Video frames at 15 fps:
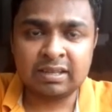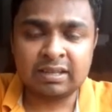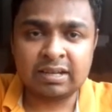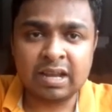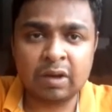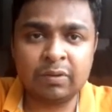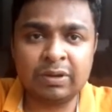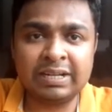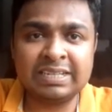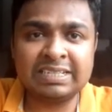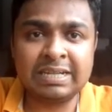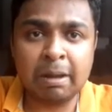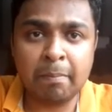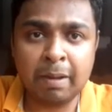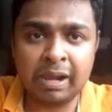now it is
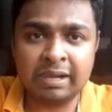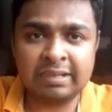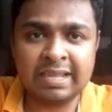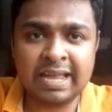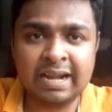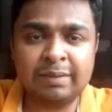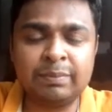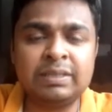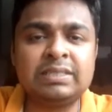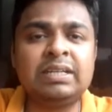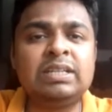double, that means it is